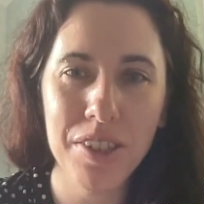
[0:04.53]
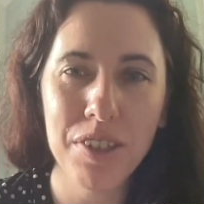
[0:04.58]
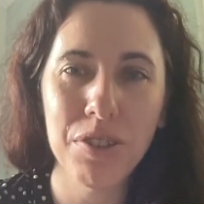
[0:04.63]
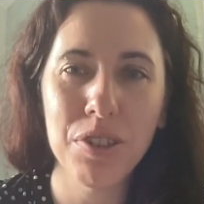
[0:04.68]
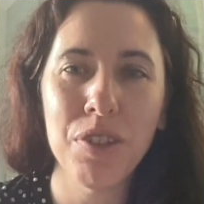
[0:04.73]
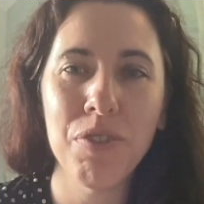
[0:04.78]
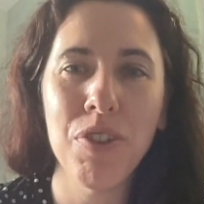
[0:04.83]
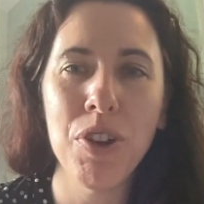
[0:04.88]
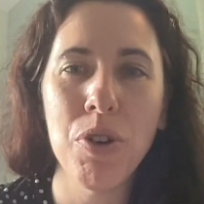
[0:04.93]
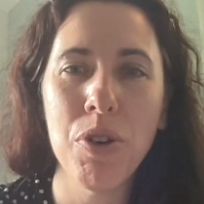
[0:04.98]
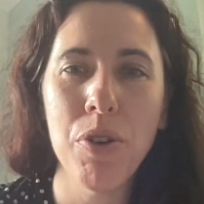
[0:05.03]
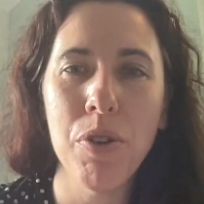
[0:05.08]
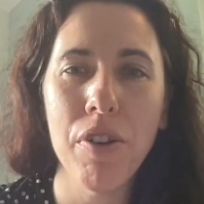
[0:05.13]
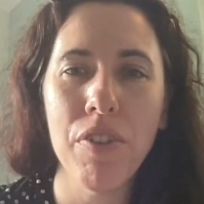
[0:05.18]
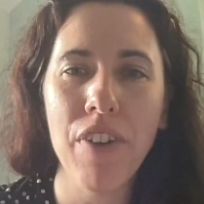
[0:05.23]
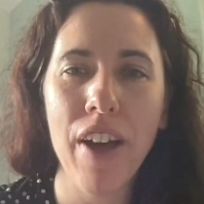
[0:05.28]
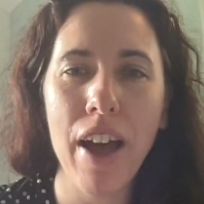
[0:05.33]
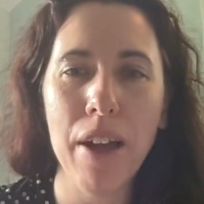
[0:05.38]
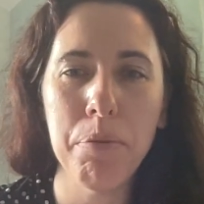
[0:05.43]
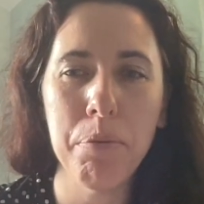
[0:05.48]
Those of you who
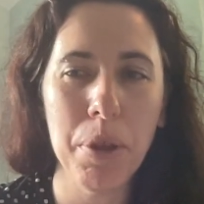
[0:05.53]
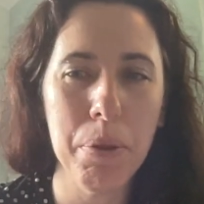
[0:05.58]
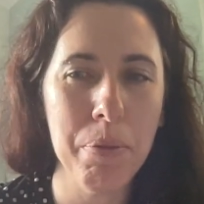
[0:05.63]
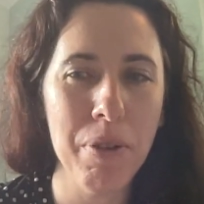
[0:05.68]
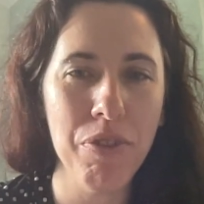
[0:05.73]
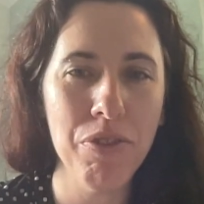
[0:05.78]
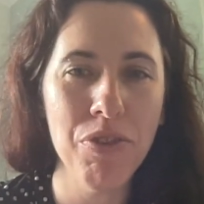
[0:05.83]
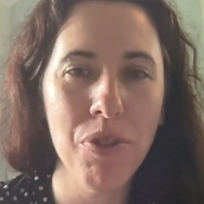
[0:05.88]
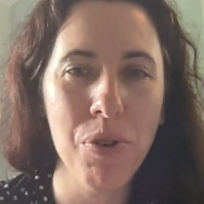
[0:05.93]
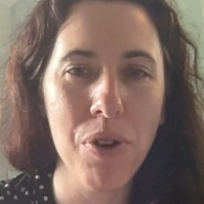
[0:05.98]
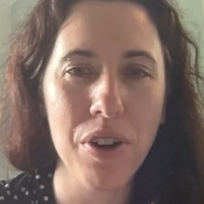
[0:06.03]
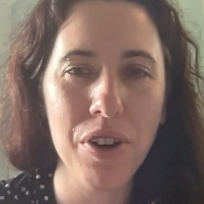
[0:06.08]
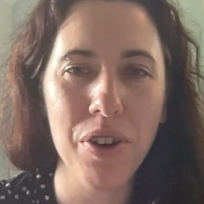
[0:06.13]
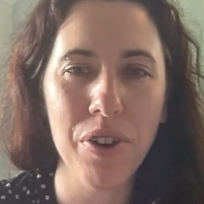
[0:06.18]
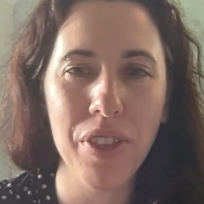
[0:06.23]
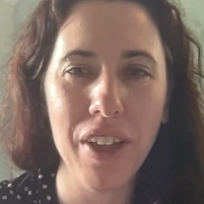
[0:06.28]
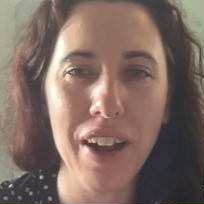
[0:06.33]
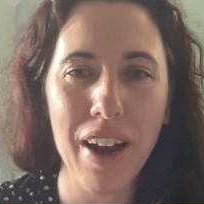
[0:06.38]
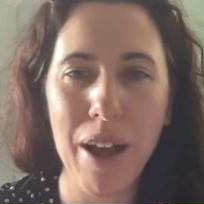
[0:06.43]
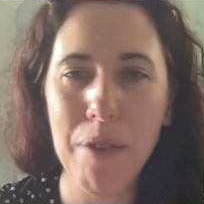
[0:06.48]
have had me before know
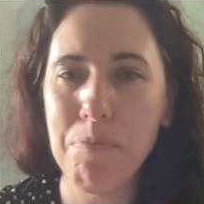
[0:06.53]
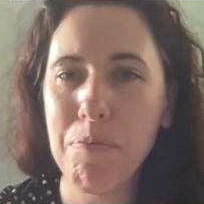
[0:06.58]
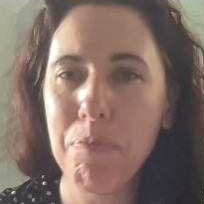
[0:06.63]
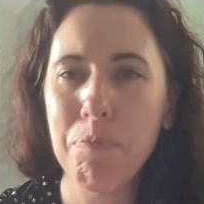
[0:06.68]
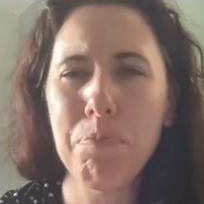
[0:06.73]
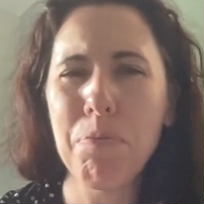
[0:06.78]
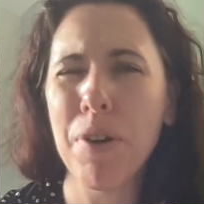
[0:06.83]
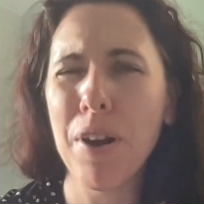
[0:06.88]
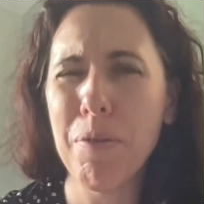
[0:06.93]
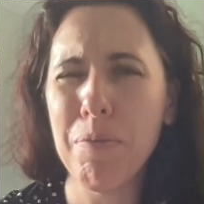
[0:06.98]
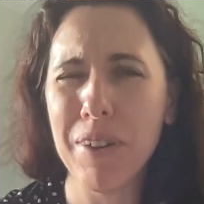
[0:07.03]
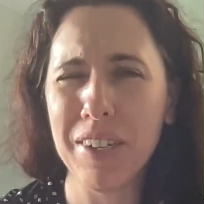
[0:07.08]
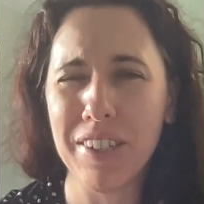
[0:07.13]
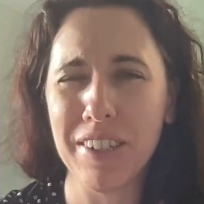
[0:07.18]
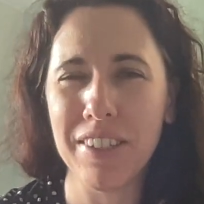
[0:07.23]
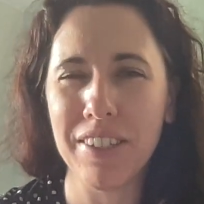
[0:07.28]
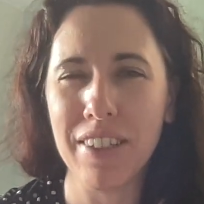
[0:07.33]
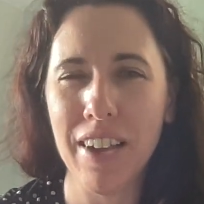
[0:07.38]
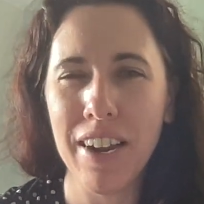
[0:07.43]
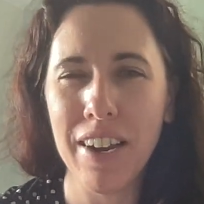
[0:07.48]
that I'm pretty much
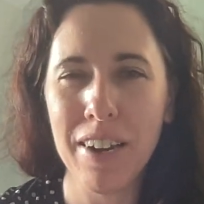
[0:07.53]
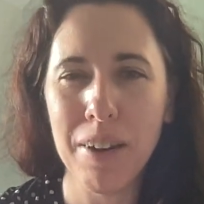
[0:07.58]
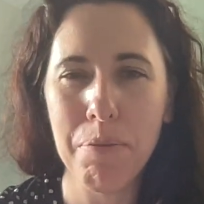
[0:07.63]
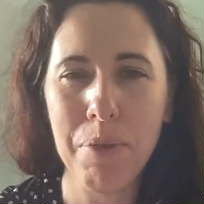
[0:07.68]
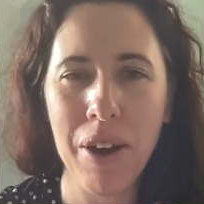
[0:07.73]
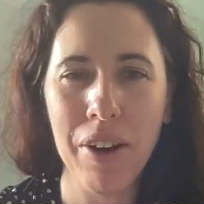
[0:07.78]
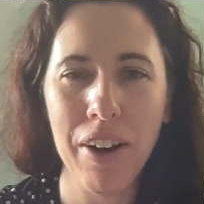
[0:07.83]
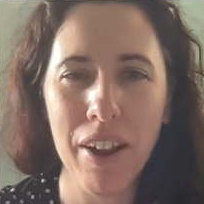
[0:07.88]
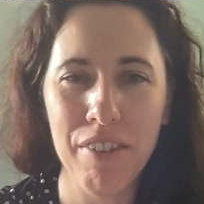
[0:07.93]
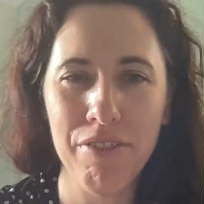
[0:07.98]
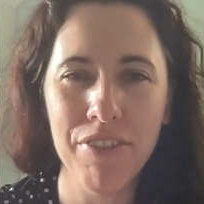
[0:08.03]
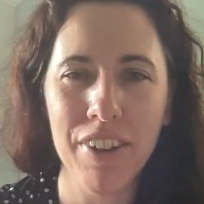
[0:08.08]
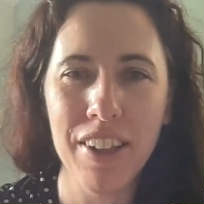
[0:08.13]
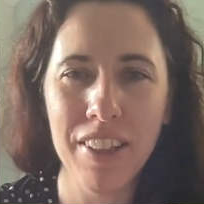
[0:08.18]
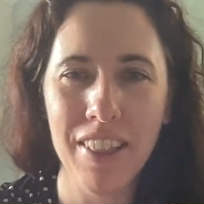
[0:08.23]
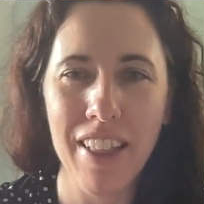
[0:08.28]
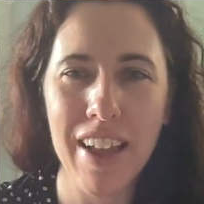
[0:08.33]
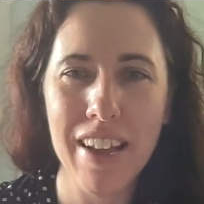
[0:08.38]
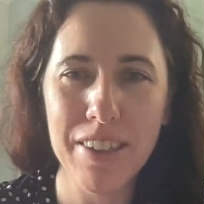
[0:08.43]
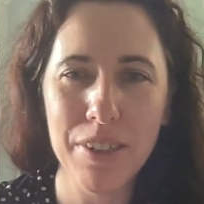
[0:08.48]
excited about every
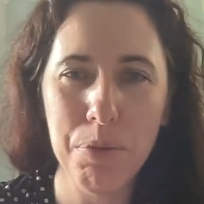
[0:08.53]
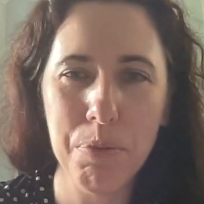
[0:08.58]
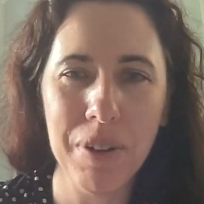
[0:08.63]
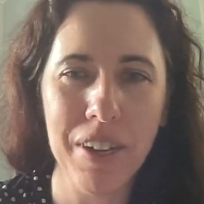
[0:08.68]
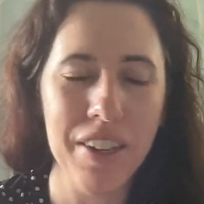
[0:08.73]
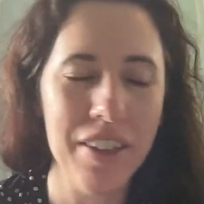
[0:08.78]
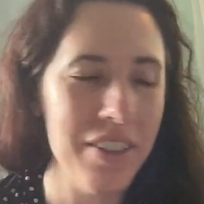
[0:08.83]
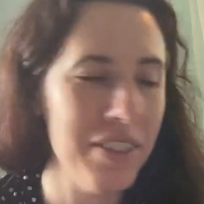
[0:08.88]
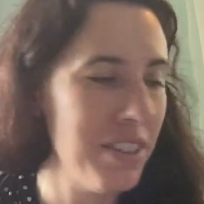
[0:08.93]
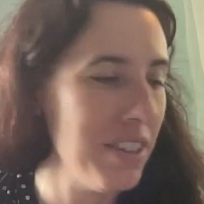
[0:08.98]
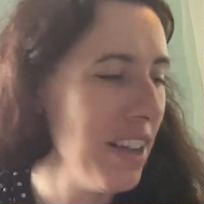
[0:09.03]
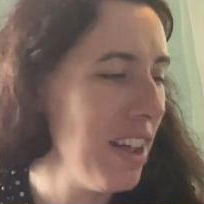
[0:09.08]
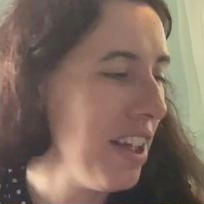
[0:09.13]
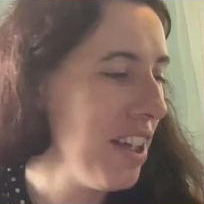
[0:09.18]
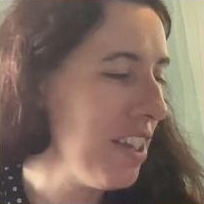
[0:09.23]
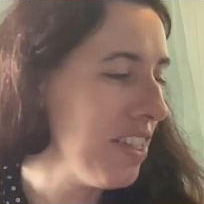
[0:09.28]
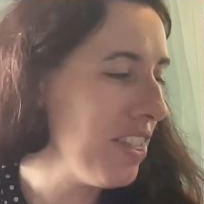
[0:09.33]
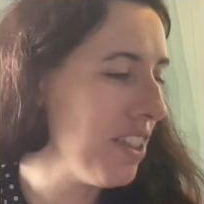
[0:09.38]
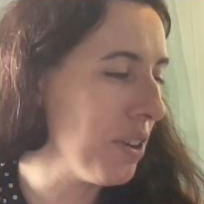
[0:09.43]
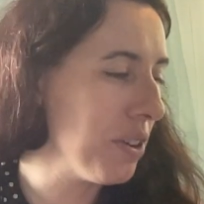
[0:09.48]
class because
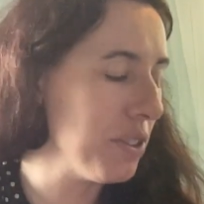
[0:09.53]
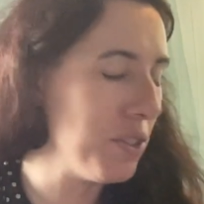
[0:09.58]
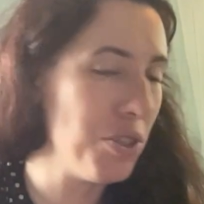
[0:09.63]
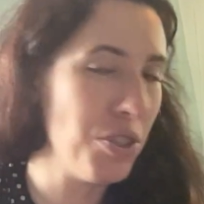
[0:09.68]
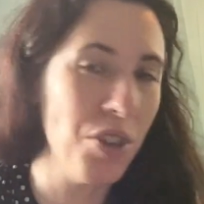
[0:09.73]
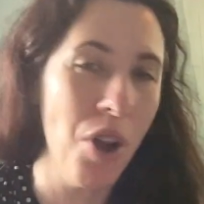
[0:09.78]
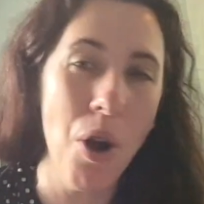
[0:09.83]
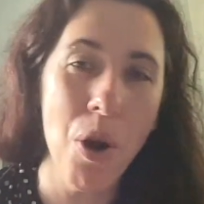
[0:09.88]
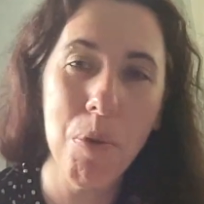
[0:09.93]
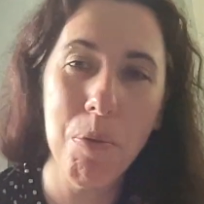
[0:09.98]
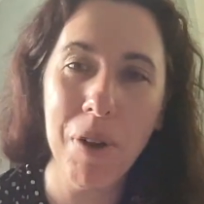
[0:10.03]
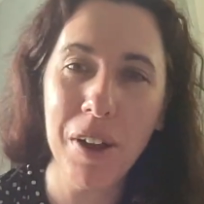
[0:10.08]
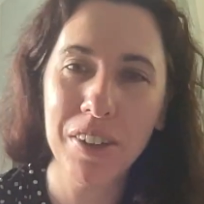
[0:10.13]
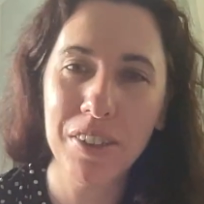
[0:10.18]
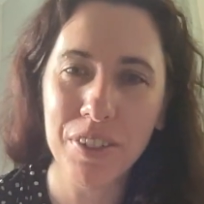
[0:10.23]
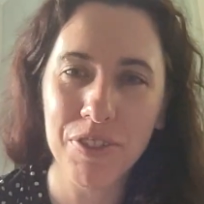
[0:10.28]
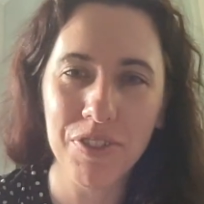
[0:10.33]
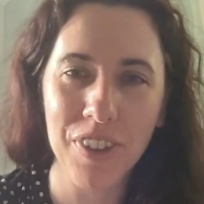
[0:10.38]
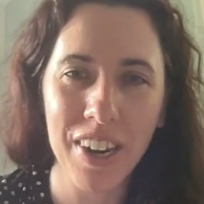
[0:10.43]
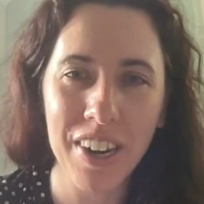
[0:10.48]
there is so
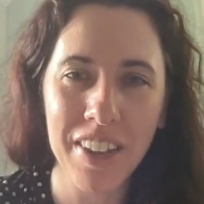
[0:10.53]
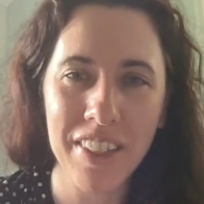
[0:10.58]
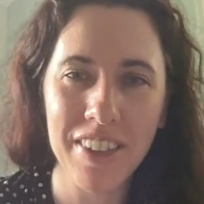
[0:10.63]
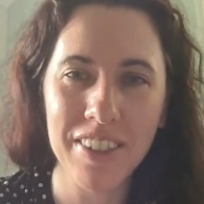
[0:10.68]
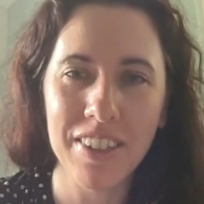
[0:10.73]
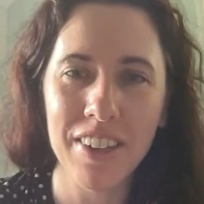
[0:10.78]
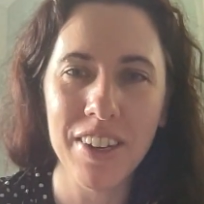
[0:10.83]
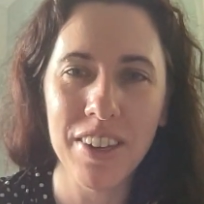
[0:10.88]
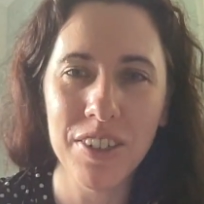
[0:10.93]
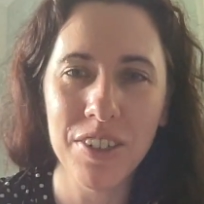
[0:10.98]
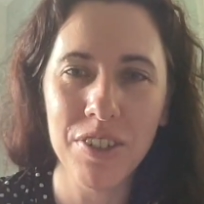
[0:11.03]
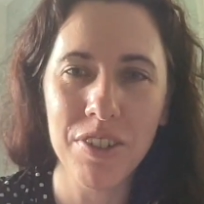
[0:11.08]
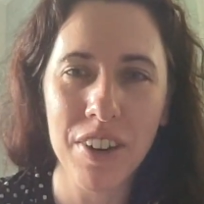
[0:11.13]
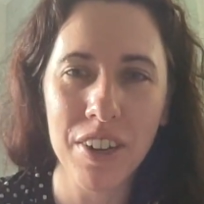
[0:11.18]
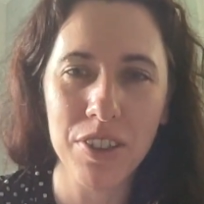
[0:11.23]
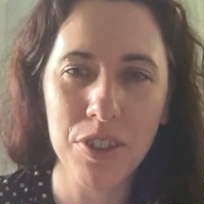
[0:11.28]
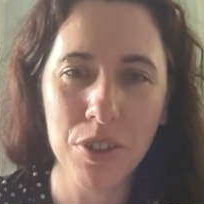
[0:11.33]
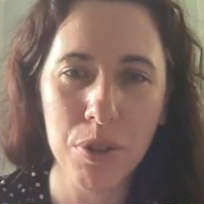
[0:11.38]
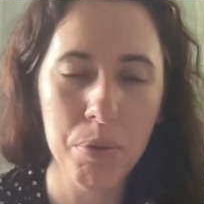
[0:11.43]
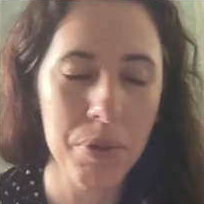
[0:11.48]
much fun in this industry
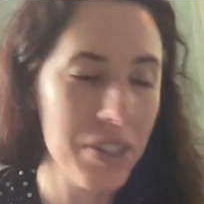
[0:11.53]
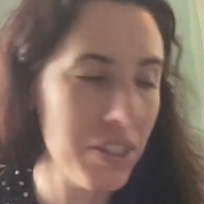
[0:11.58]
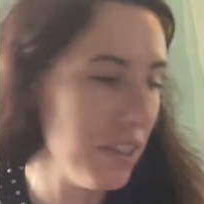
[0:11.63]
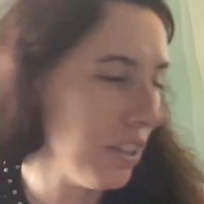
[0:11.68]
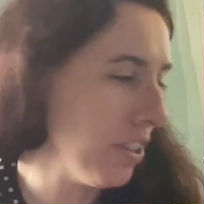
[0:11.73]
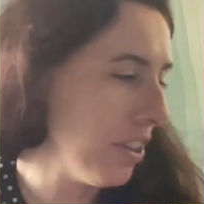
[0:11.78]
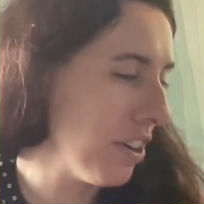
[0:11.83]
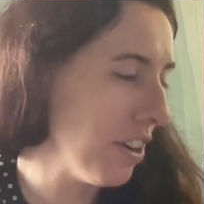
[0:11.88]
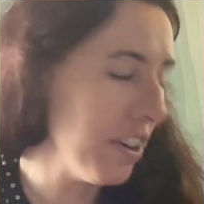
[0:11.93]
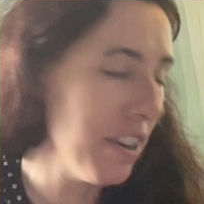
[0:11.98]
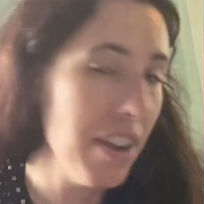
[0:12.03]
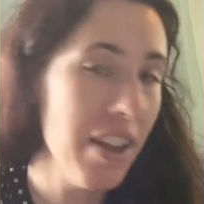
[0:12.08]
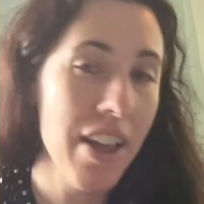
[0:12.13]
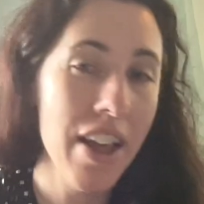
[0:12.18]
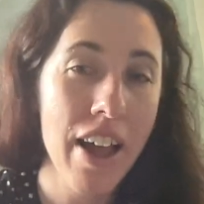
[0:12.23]
and so much to learn.